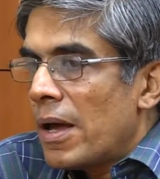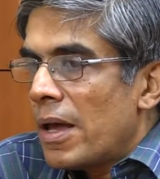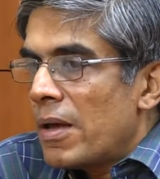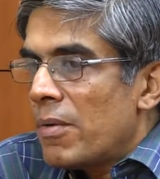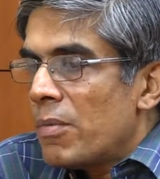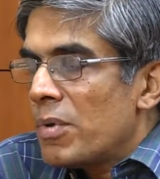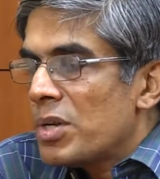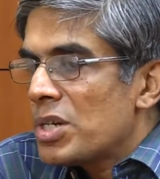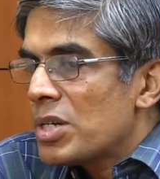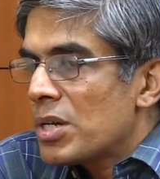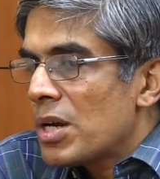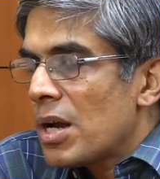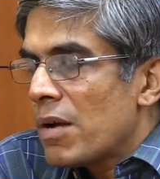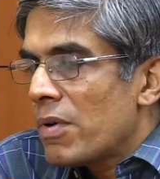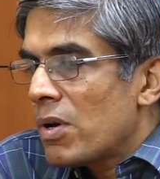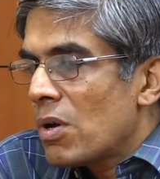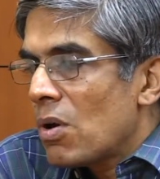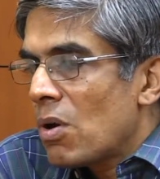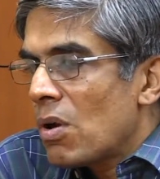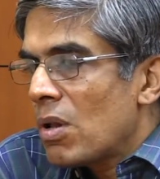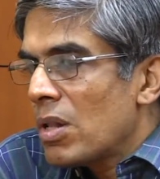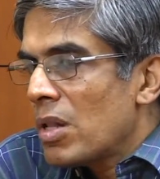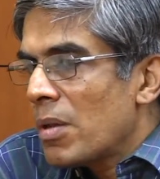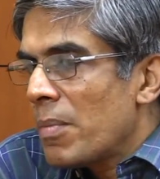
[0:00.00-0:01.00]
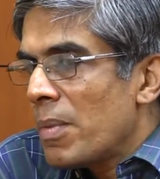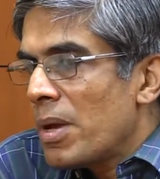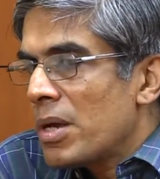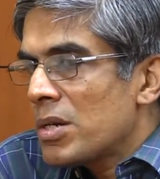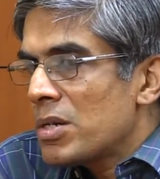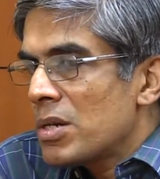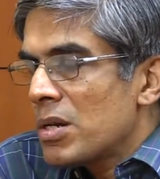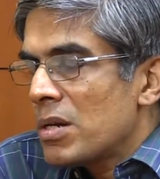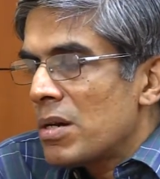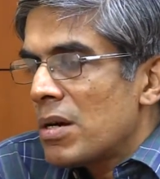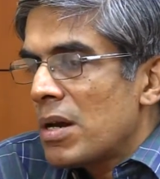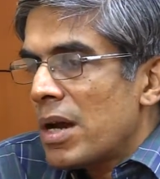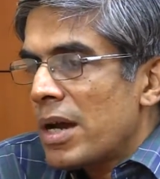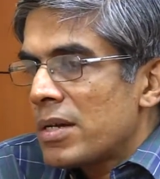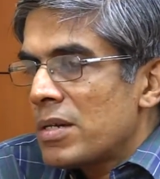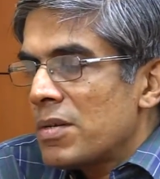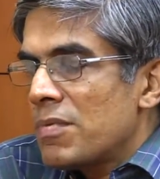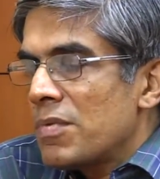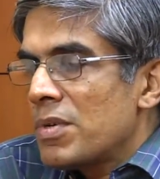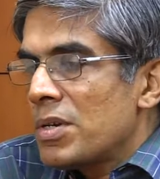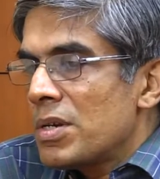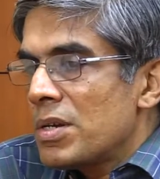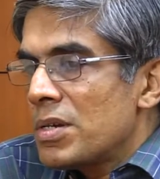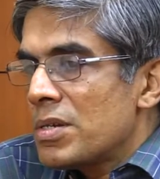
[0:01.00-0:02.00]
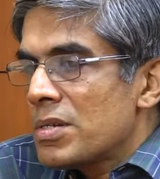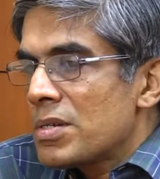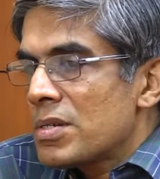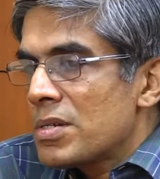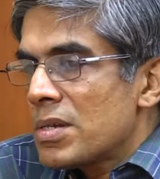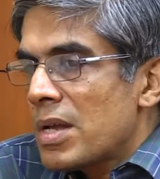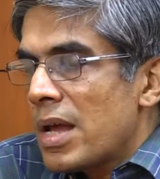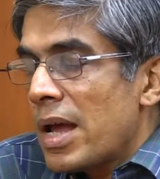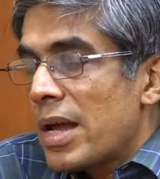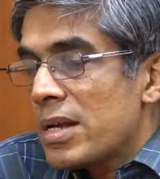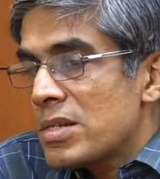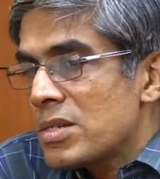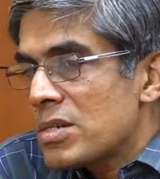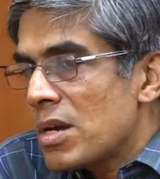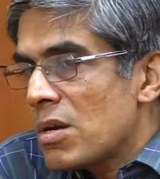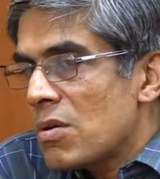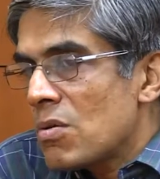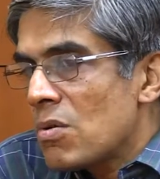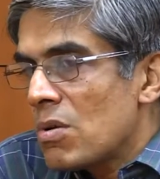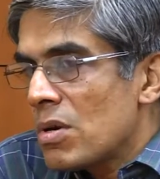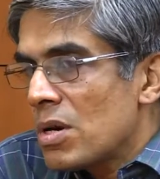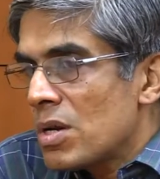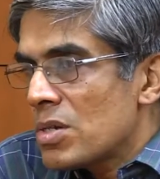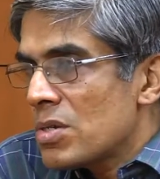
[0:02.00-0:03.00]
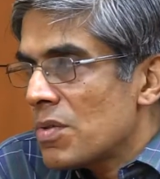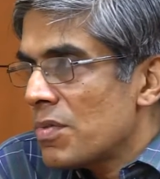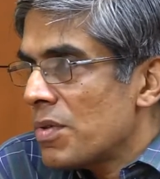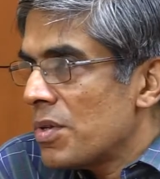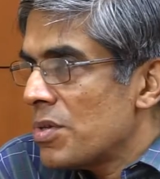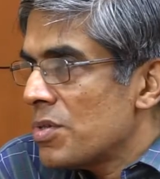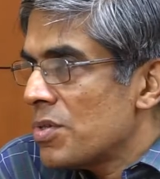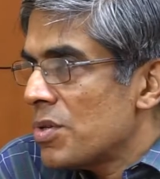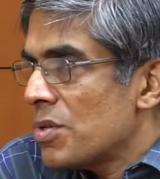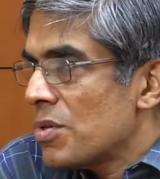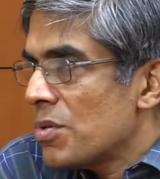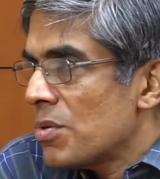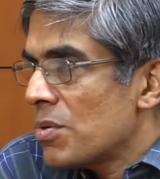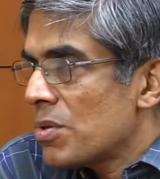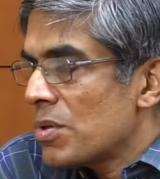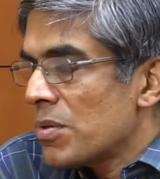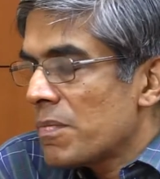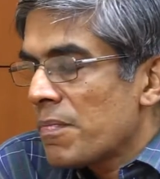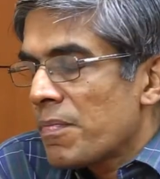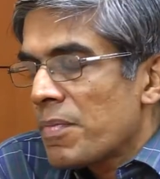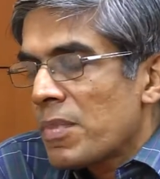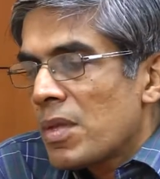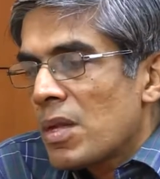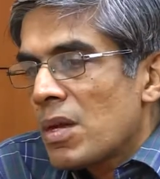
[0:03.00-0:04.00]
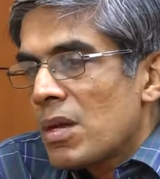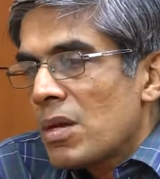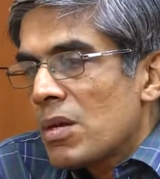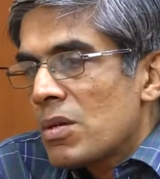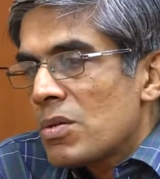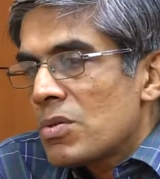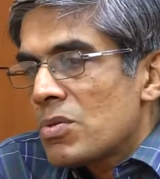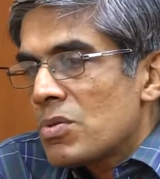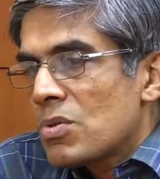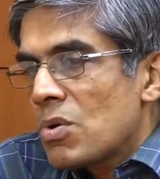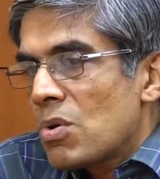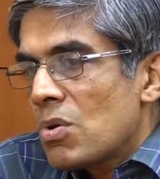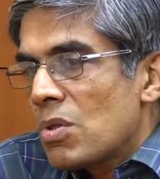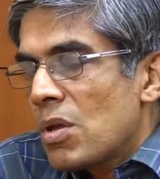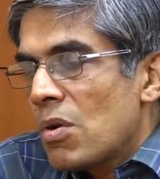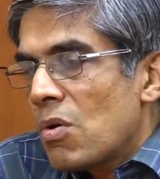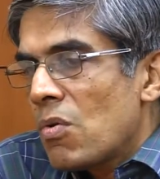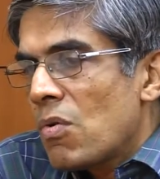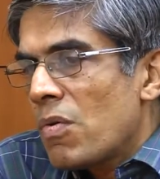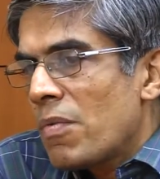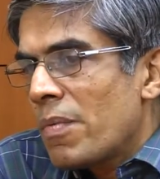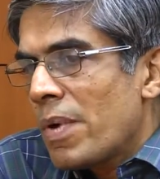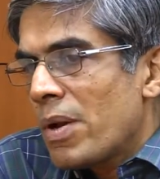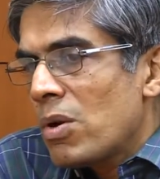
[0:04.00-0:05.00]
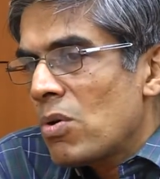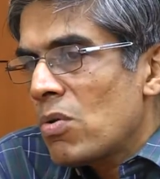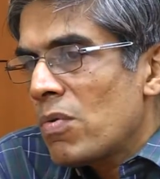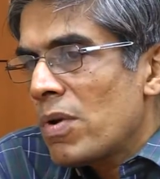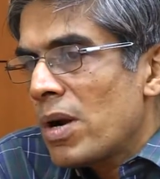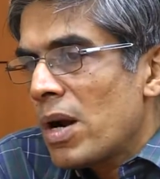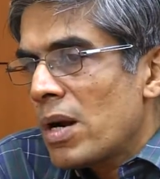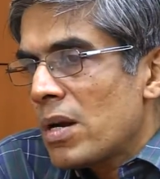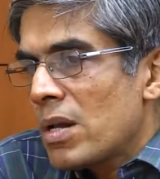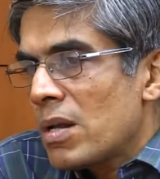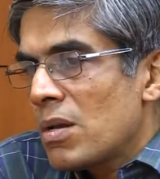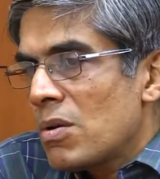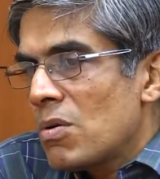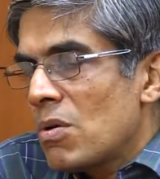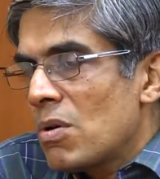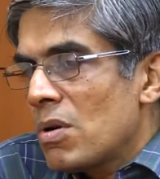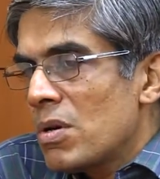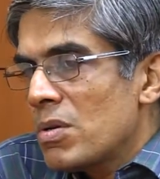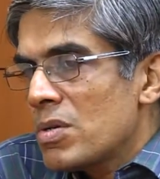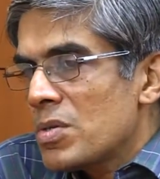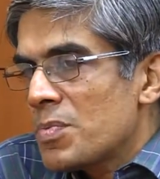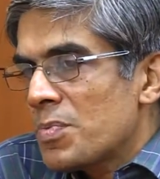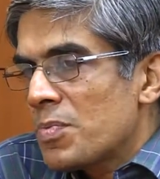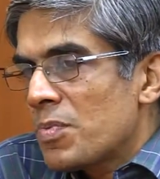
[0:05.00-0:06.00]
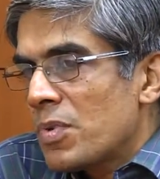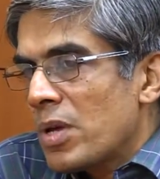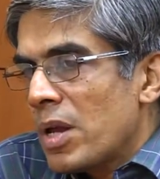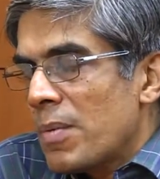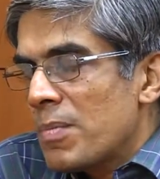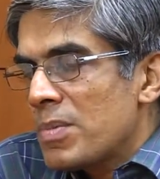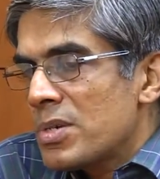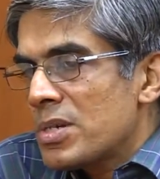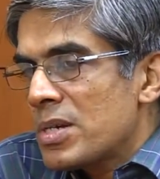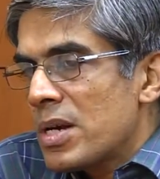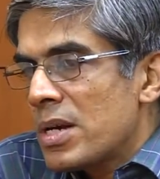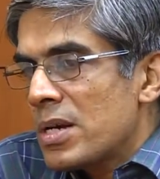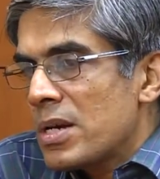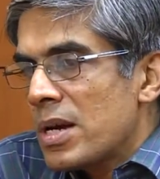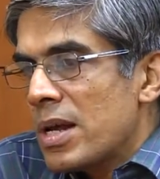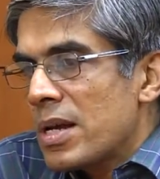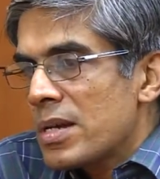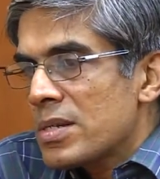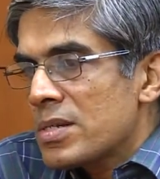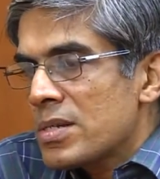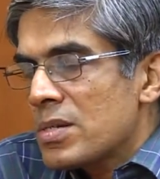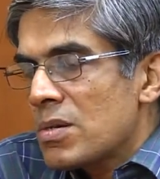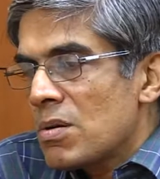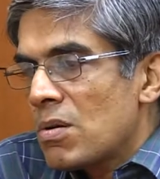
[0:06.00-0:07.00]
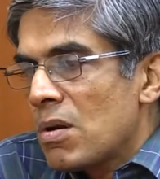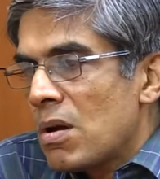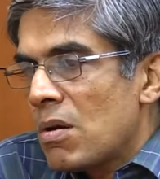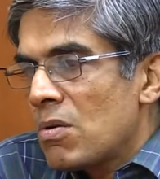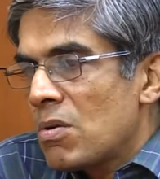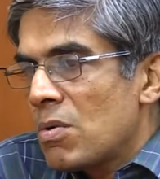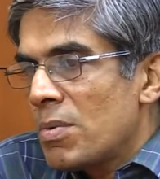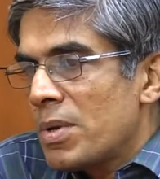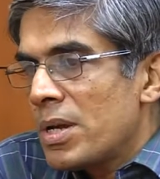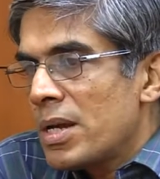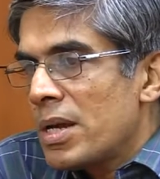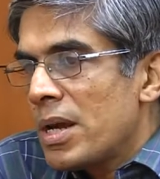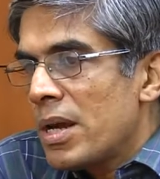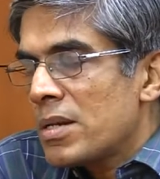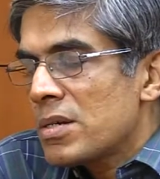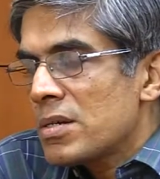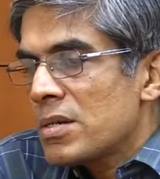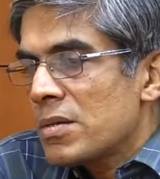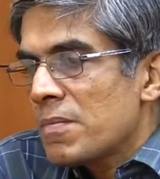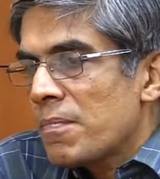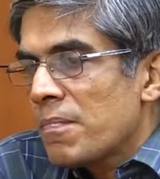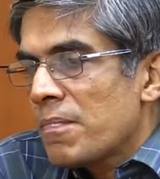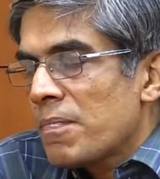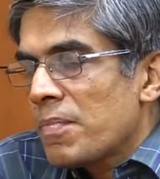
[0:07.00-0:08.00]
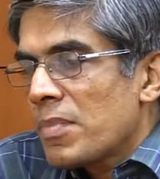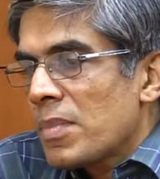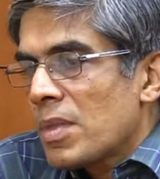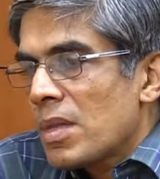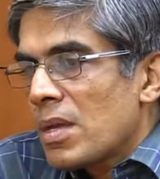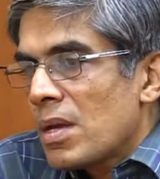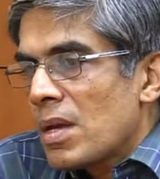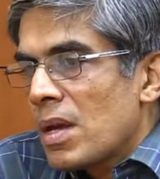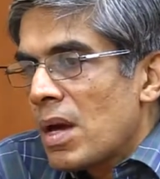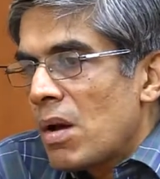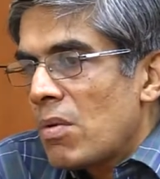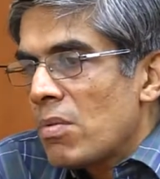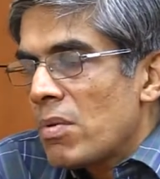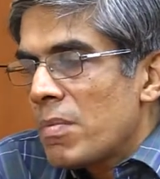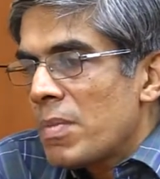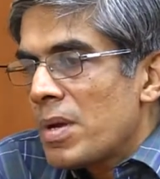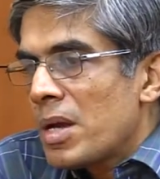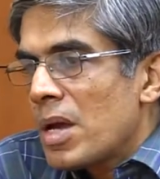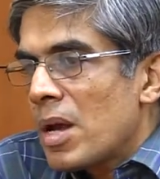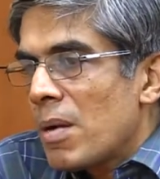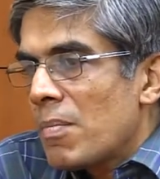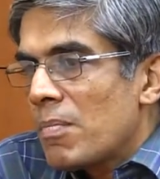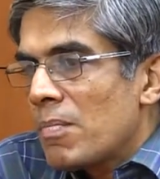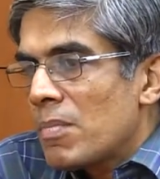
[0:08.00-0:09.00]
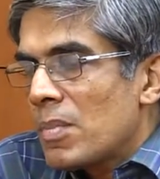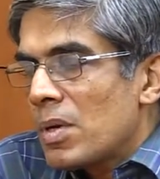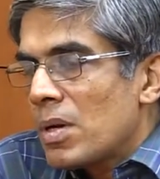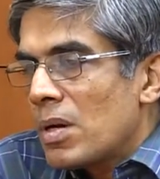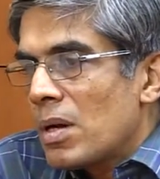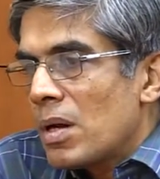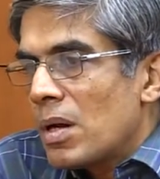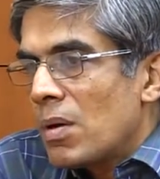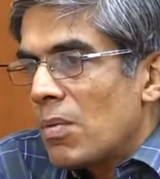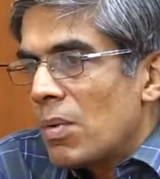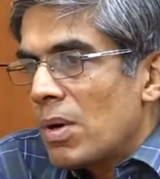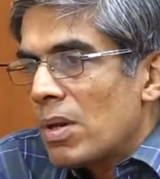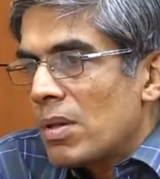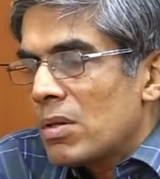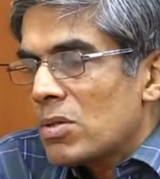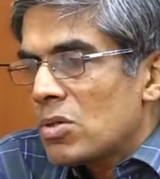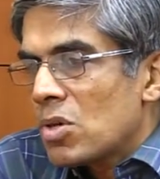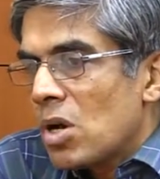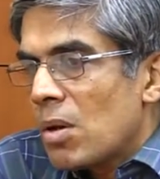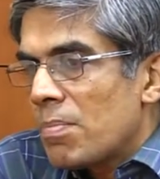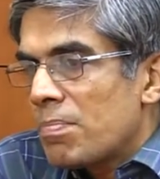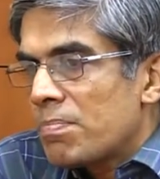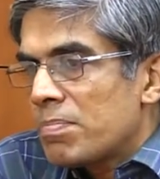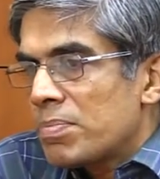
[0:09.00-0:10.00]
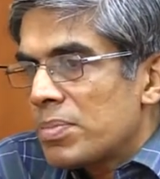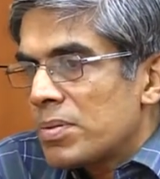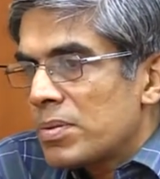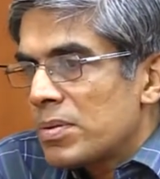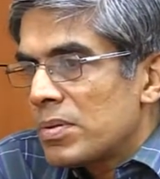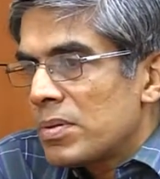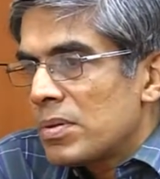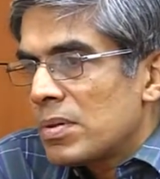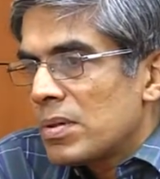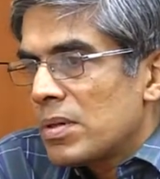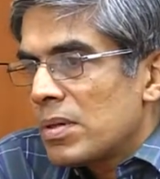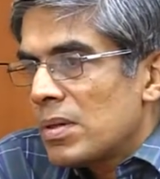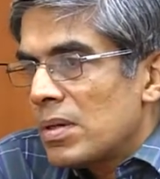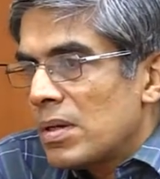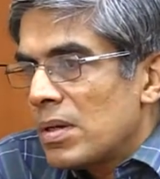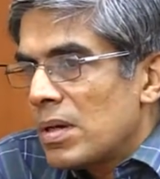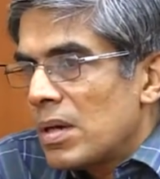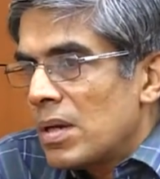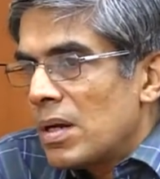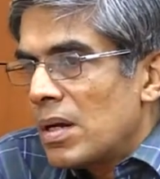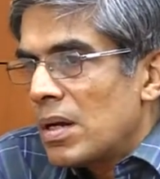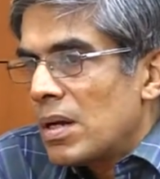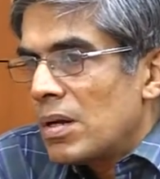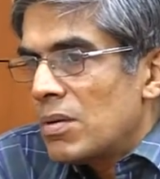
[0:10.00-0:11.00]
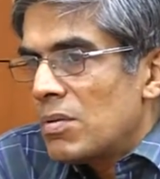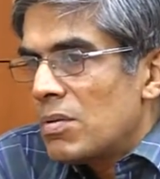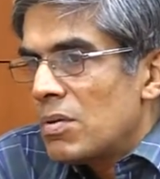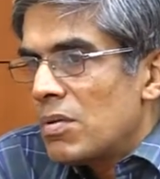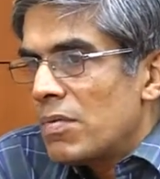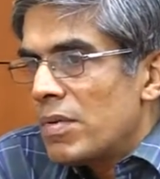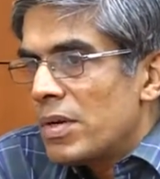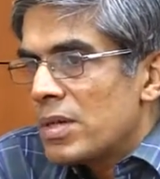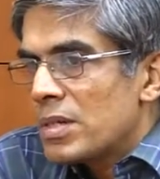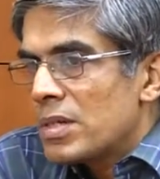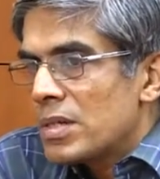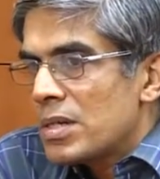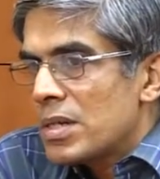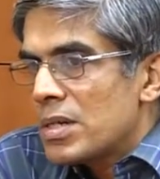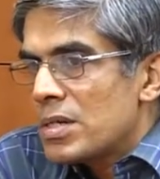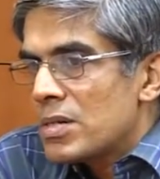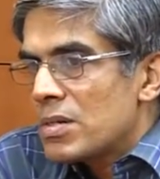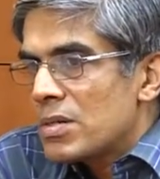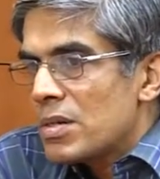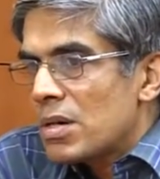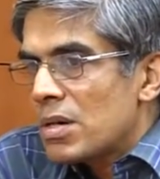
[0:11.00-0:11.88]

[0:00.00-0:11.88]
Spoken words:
which cover all the major activities and stakeholders of the institute. So the one overarching goal can be stated as, how do we become one of the top universities